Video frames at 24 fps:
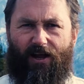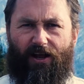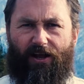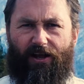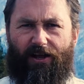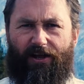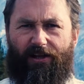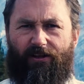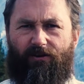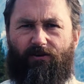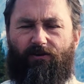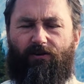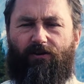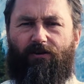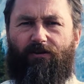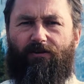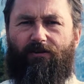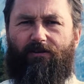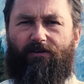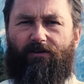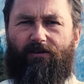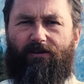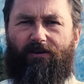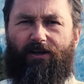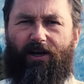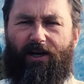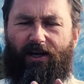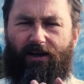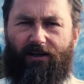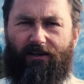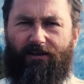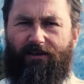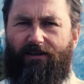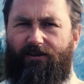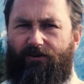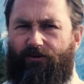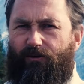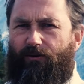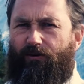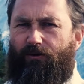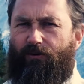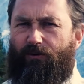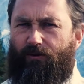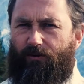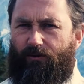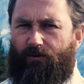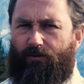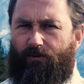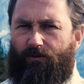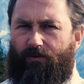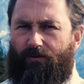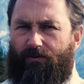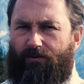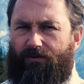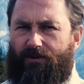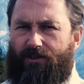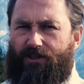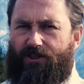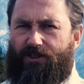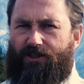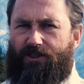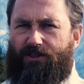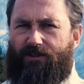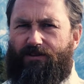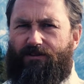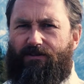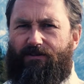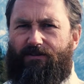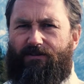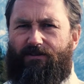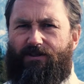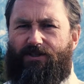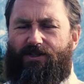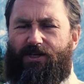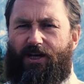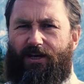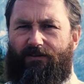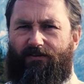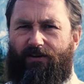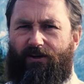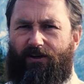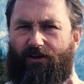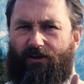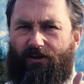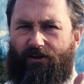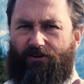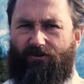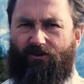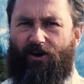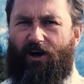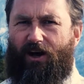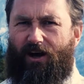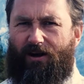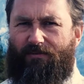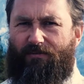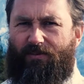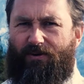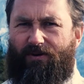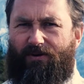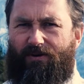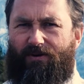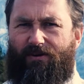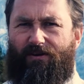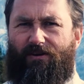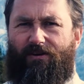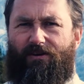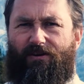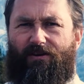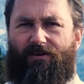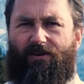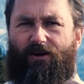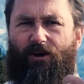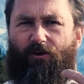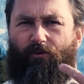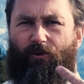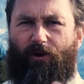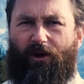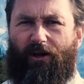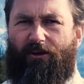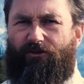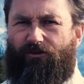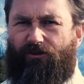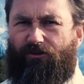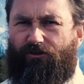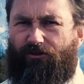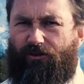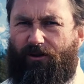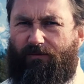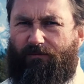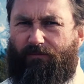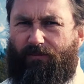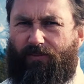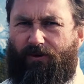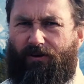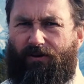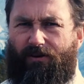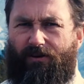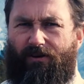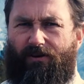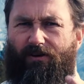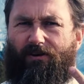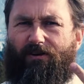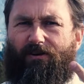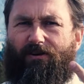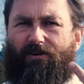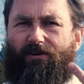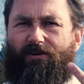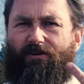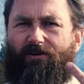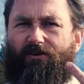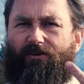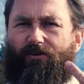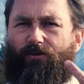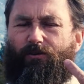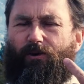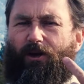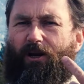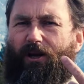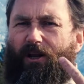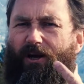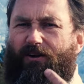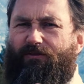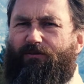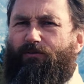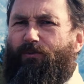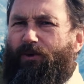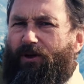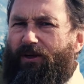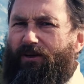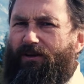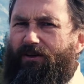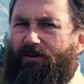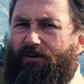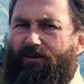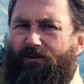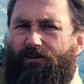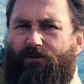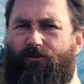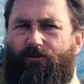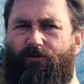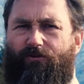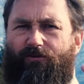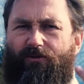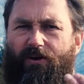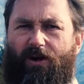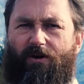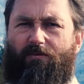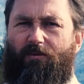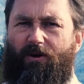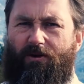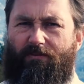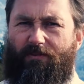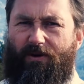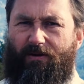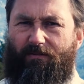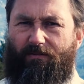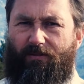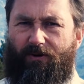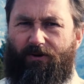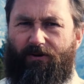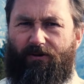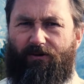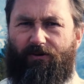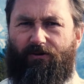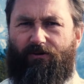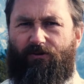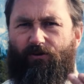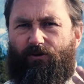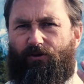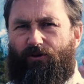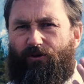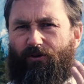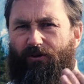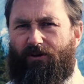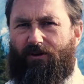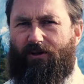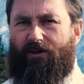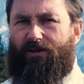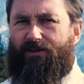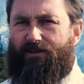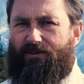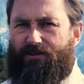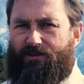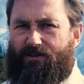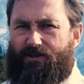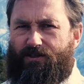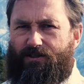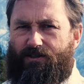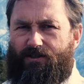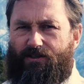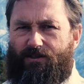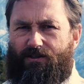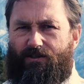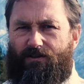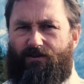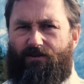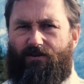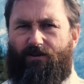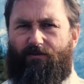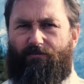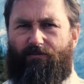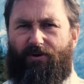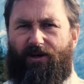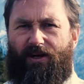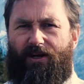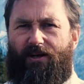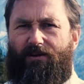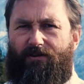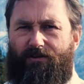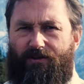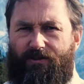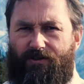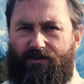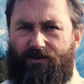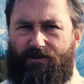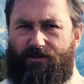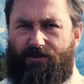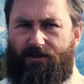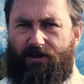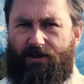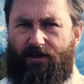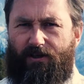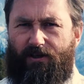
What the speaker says: It can lead to you saving a job, a relationship, to a loved one, to a family member, to your kids, to your parents.